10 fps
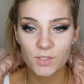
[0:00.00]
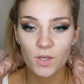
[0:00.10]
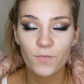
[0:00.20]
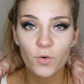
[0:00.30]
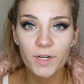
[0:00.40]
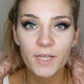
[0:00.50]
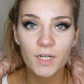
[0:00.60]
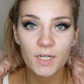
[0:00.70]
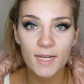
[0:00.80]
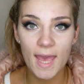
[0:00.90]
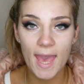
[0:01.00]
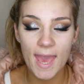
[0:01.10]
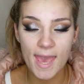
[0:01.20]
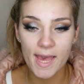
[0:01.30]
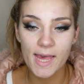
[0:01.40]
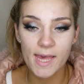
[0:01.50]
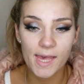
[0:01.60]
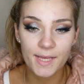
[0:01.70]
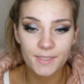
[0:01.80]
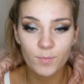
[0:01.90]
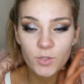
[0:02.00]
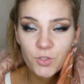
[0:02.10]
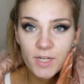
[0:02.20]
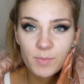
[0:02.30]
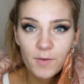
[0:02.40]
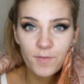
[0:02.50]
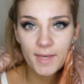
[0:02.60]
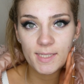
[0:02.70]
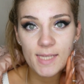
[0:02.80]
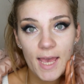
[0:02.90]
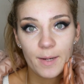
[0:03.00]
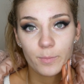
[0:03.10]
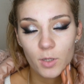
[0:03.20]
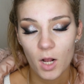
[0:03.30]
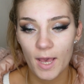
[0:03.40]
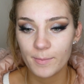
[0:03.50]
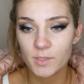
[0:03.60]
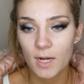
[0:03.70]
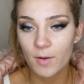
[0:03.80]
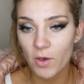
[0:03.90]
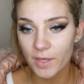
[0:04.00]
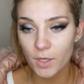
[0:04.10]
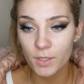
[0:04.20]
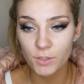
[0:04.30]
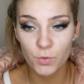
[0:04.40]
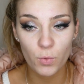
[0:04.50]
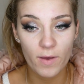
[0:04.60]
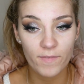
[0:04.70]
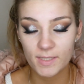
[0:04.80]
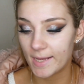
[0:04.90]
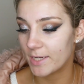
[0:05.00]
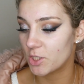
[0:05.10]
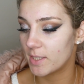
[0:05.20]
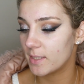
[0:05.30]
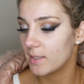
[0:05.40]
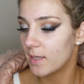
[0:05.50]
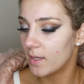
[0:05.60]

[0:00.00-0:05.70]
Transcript: so I've already gone and moisturized my face and primed. So now I'm going into foundation.